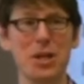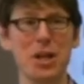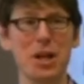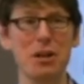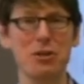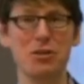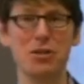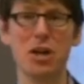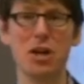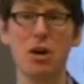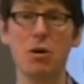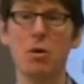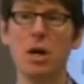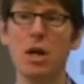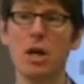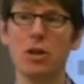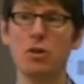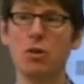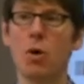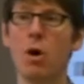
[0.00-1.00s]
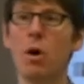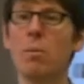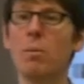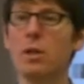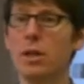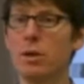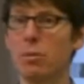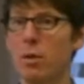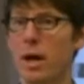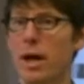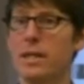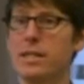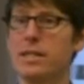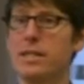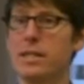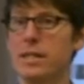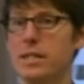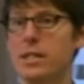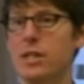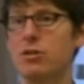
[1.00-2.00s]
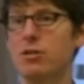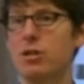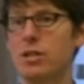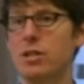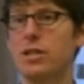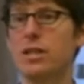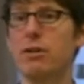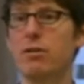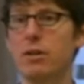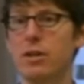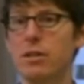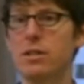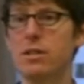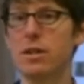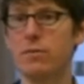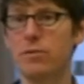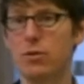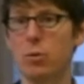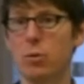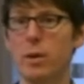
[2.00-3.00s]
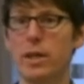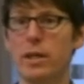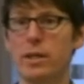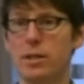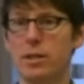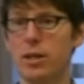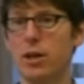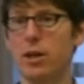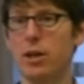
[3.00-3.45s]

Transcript: you know, so normally what I see is there's a series of tweets.